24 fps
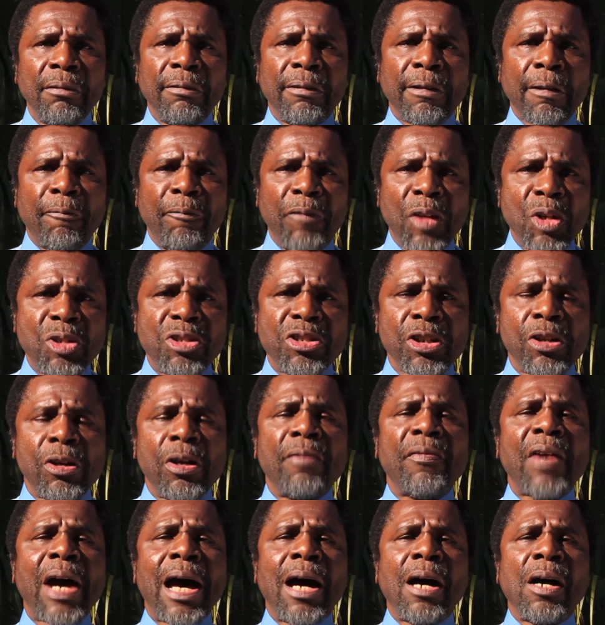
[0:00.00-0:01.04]
the future
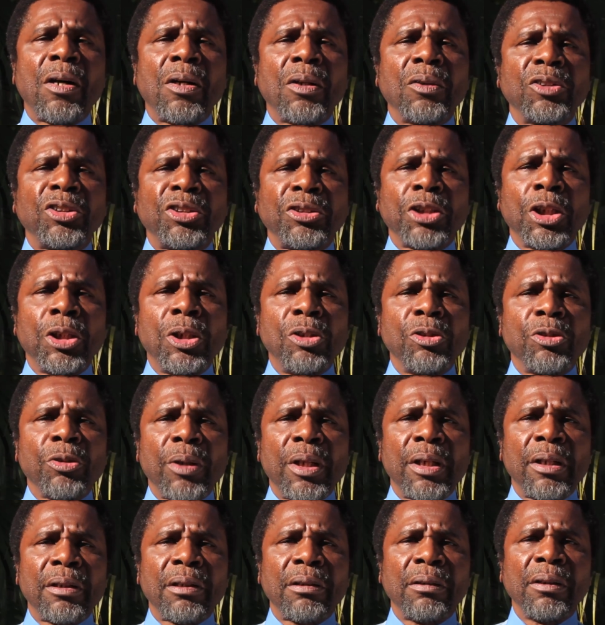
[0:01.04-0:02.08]
of our
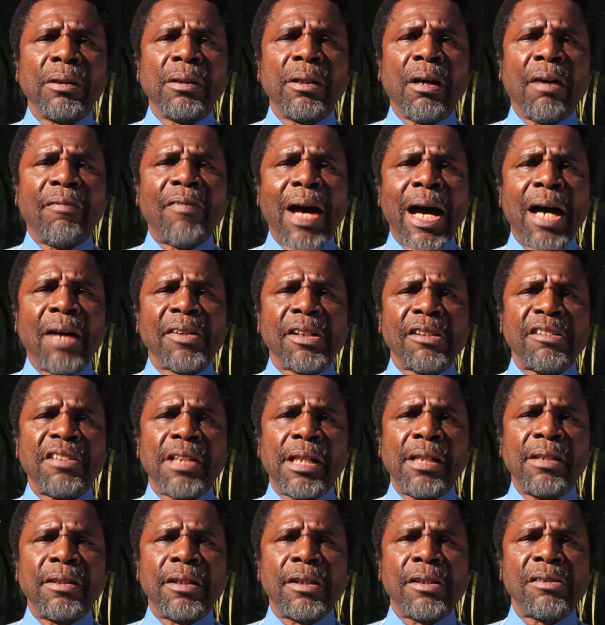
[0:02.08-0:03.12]
children, of our
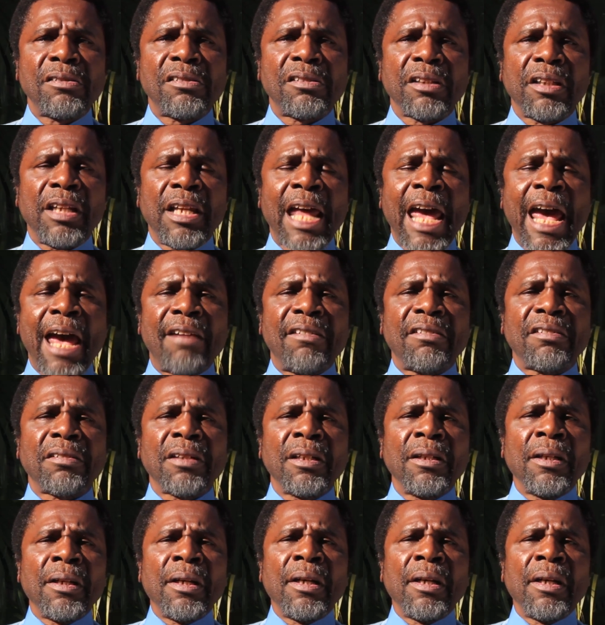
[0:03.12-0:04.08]
descendants. It has